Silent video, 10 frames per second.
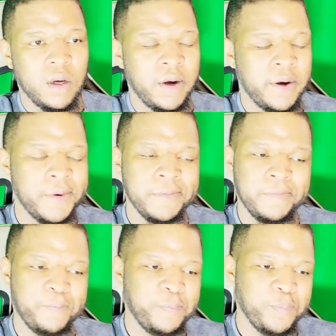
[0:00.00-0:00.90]
Um,
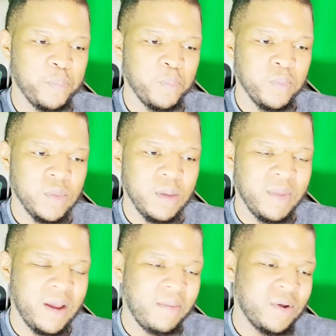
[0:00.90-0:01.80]

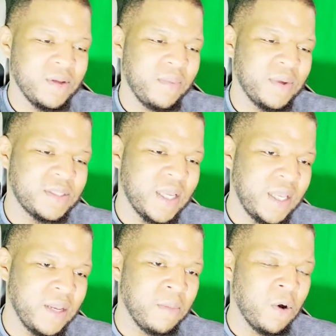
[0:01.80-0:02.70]
but I'm gonna, I'm gonna say
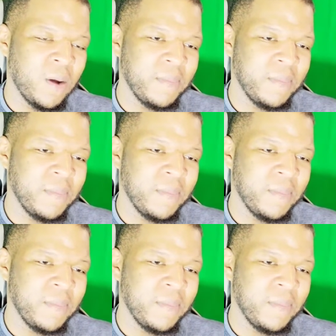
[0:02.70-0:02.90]
he the most.